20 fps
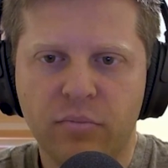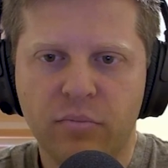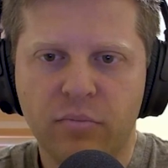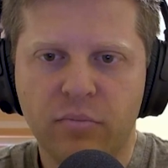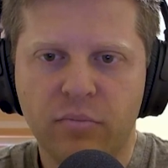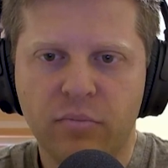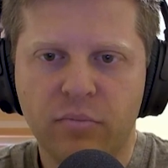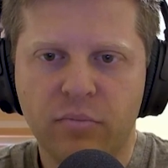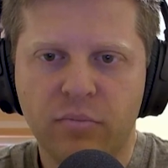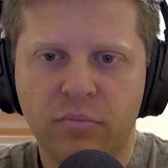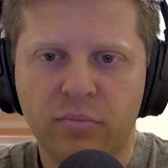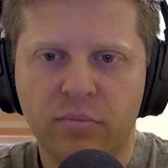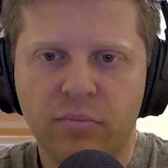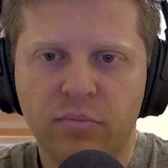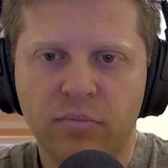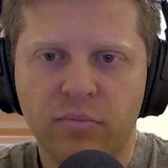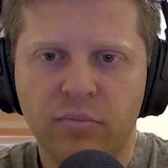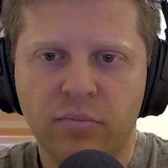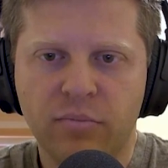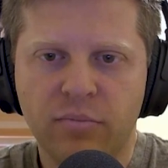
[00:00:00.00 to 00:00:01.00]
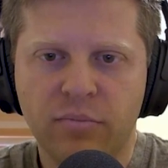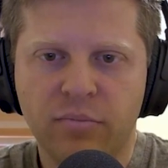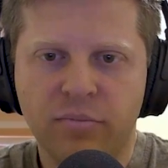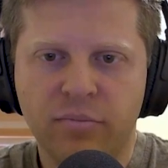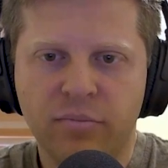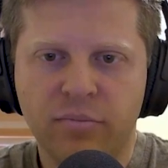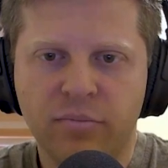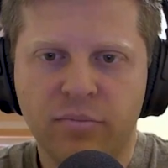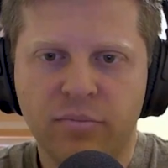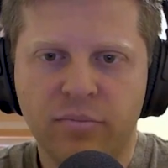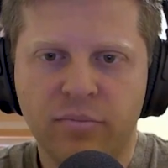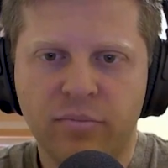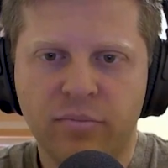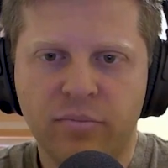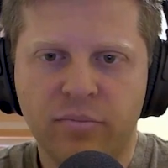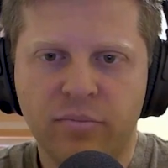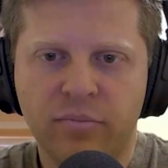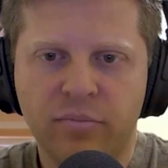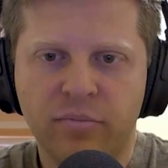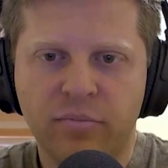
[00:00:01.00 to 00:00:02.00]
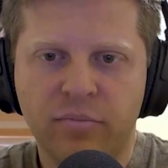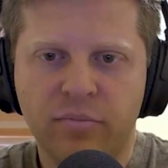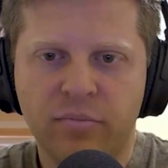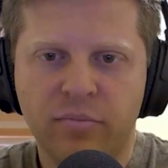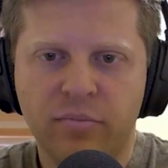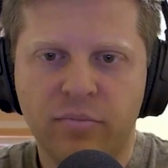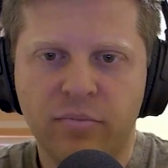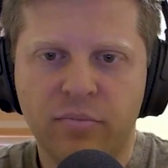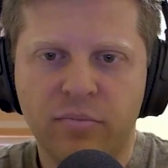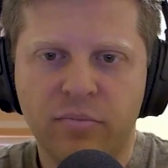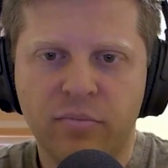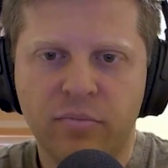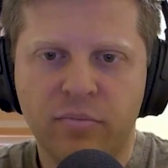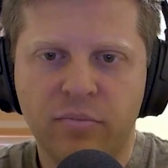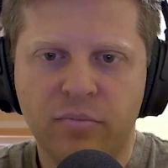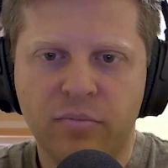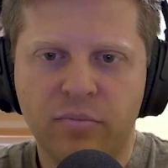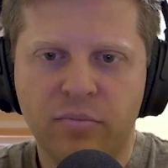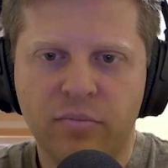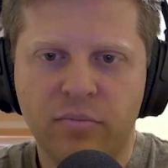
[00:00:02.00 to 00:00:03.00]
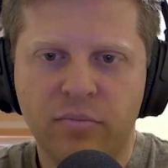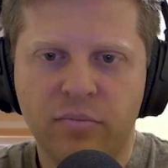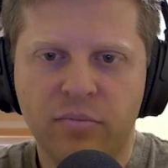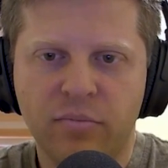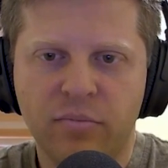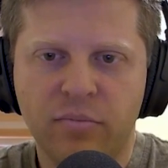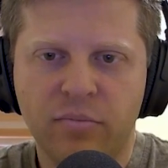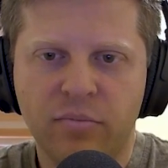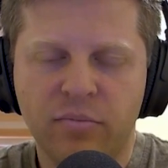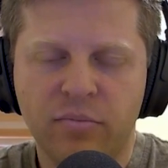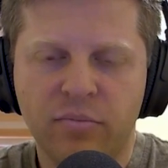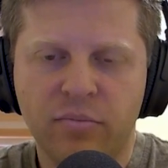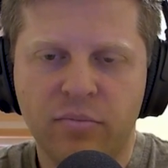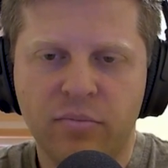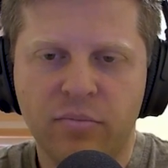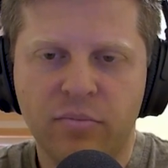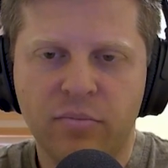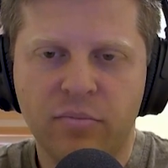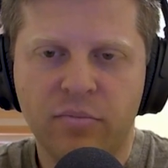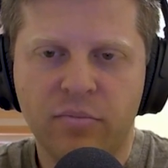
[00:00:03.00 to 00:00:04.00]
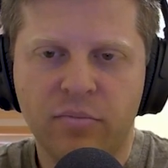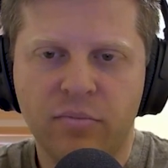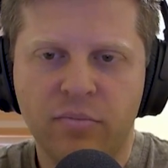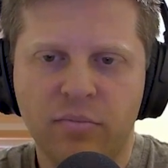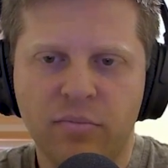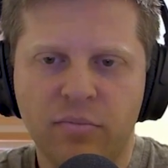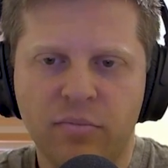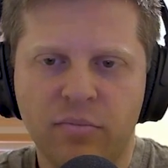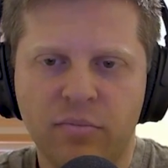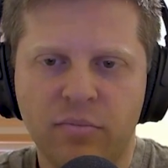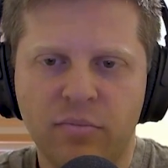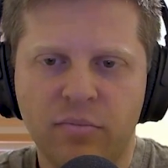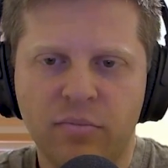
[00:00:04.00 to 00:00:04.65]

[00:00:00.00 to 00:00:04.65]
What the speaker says: The person shown says nothing.